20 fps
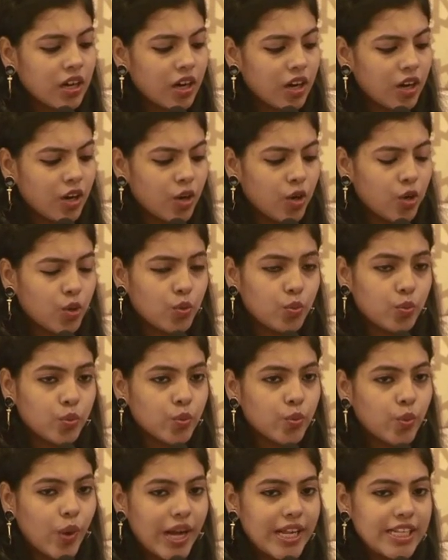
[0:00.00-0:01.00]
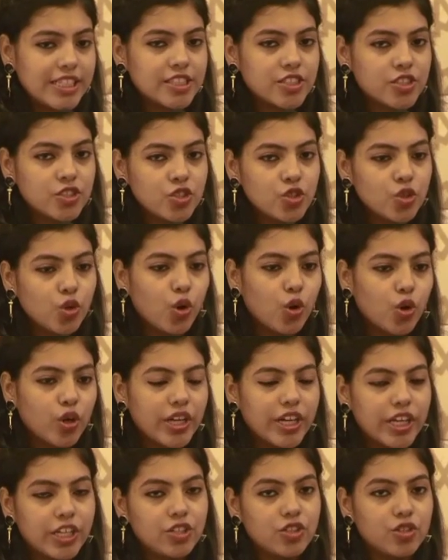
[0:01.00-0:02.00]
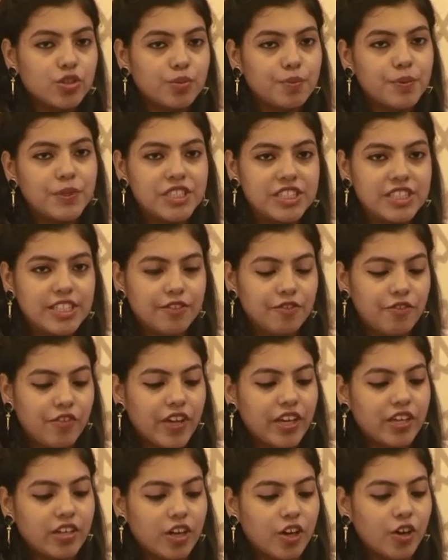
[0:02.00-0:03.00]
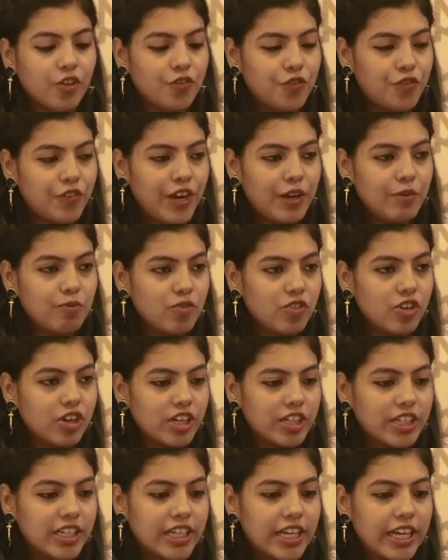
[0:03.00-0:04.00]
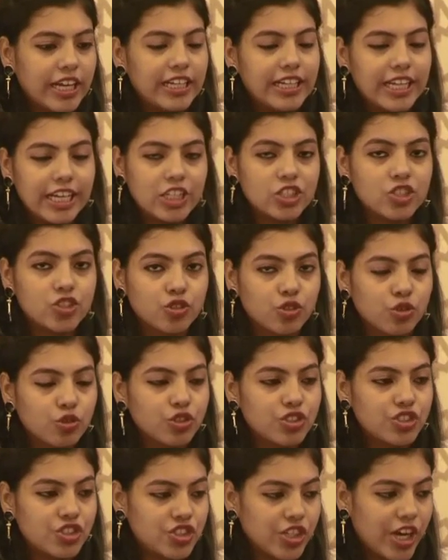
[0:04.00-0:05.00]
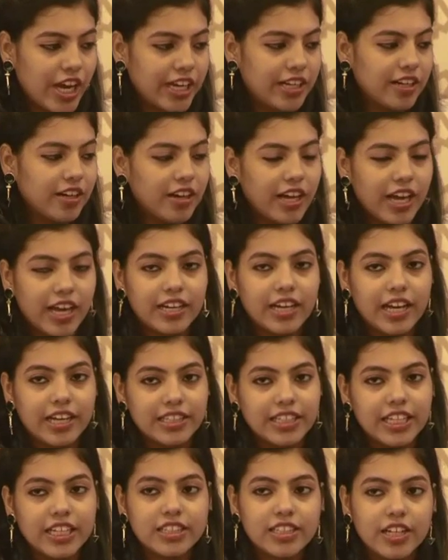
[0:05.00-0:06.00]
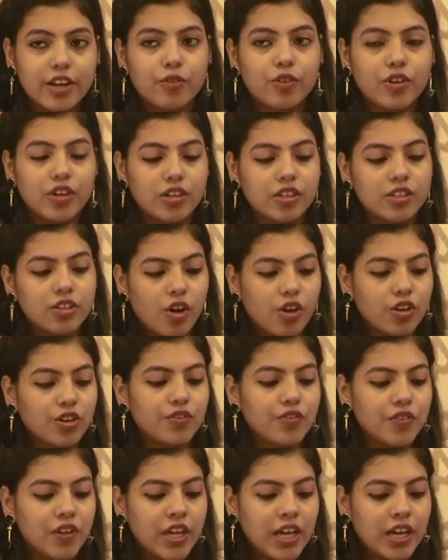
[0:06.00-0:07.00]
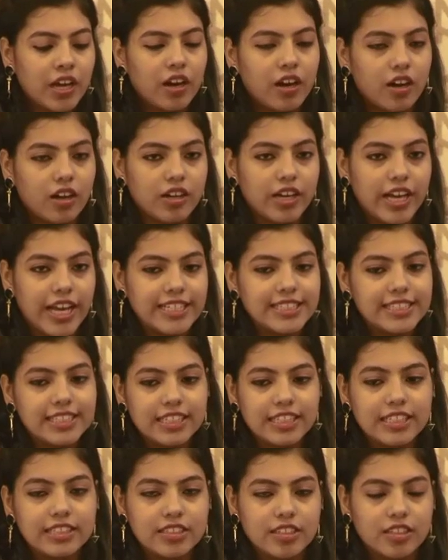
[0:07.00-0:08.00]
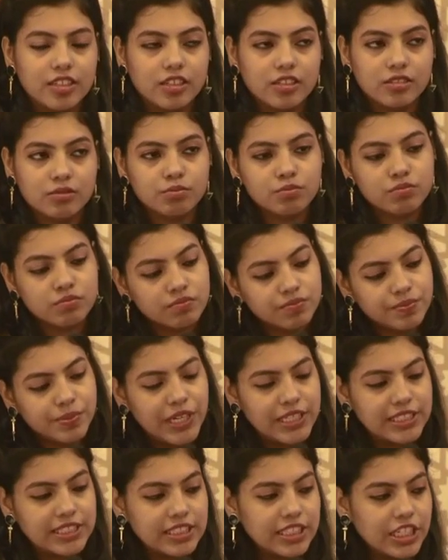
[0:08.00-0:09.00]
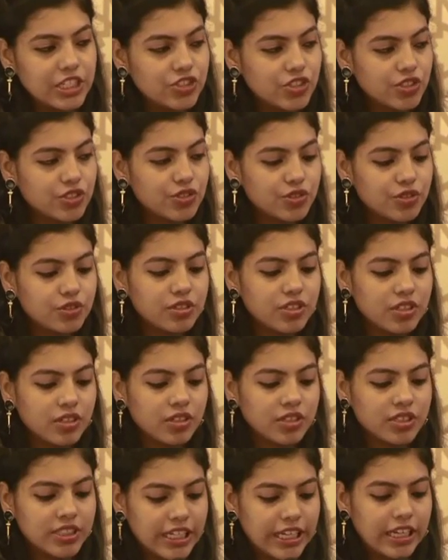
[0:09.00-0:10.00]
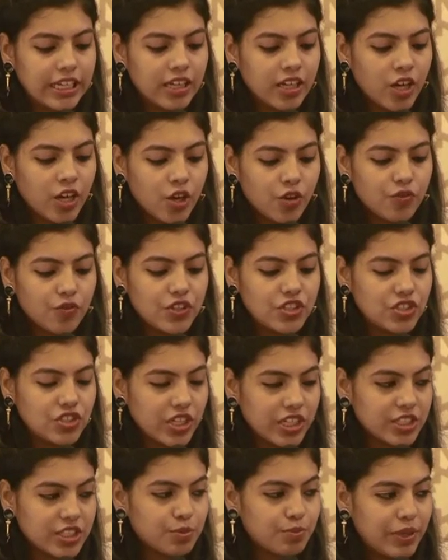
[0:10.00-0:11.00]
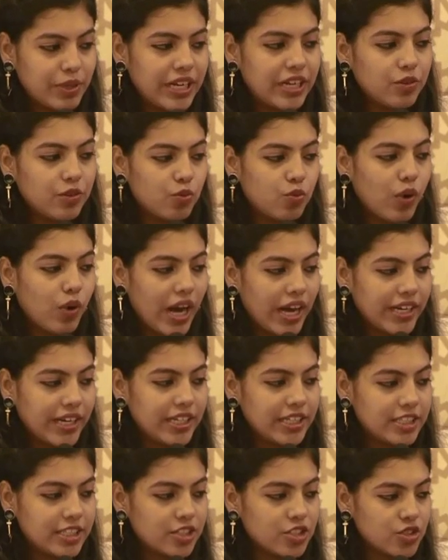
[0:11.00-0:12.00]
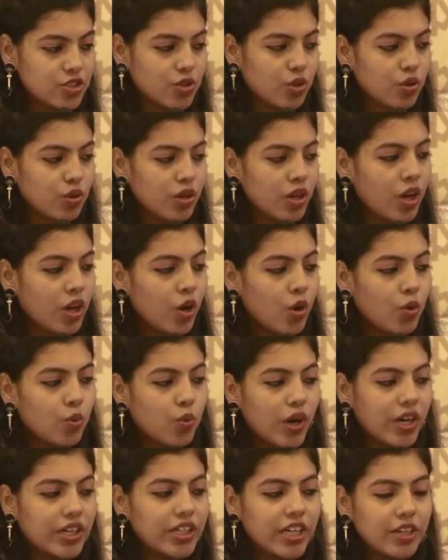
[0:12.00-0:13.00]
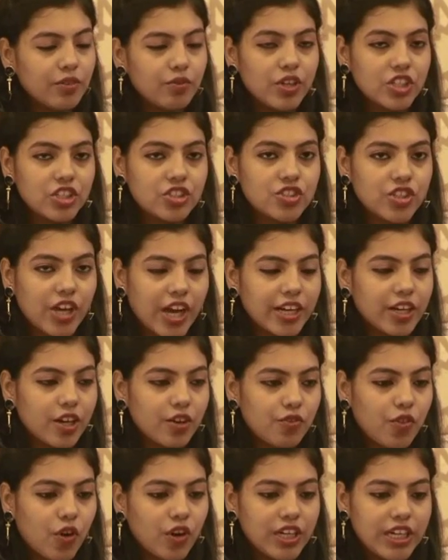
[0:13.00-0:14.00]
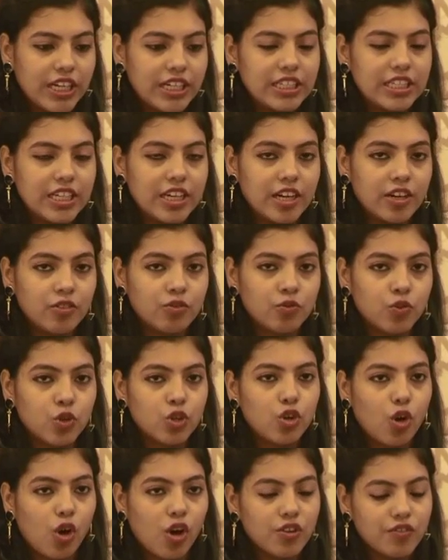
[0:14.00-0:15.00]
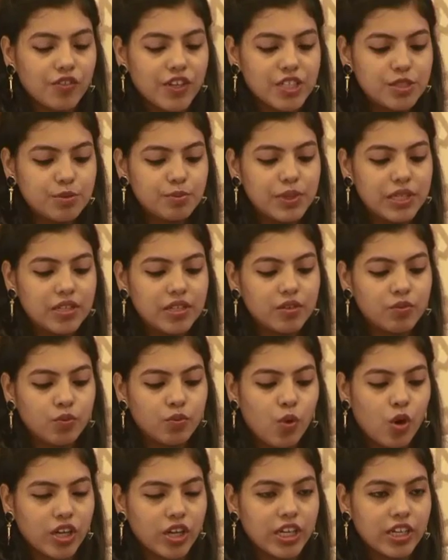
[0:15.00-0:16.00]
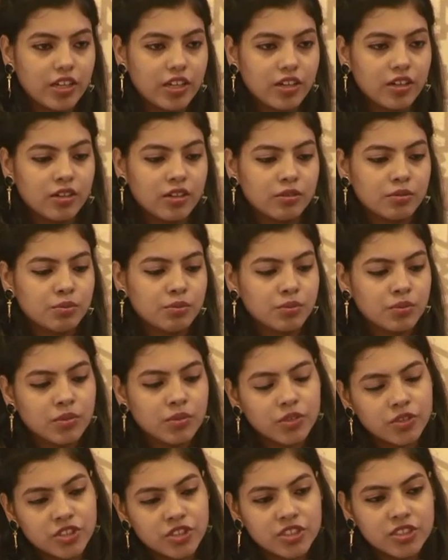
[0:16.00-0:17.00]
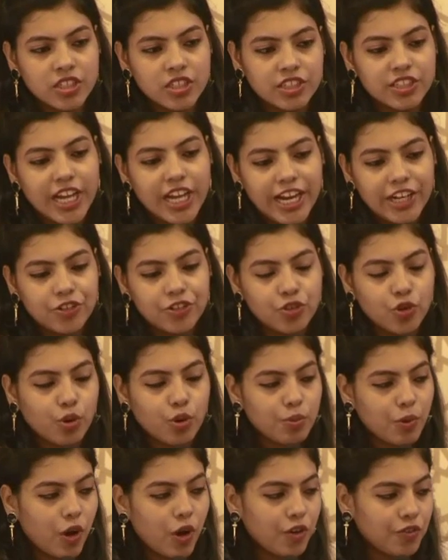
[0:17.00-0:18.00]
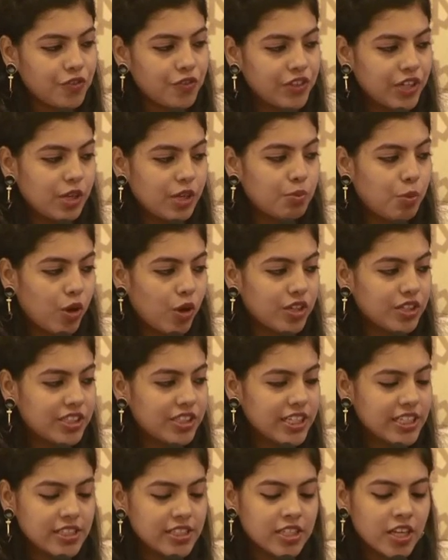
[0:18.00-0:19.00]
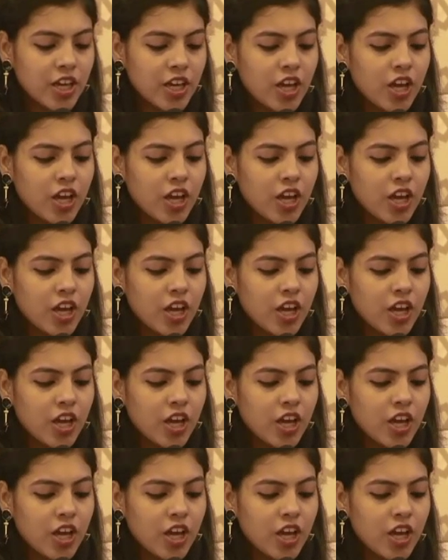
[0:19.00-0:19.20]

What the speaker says: Whilst no Indo-Pacific framework can exclude China, and I think there were a lot of excellent presentations through the day which explain why it is so, working with China for India would always be walking the tightrope of real politics.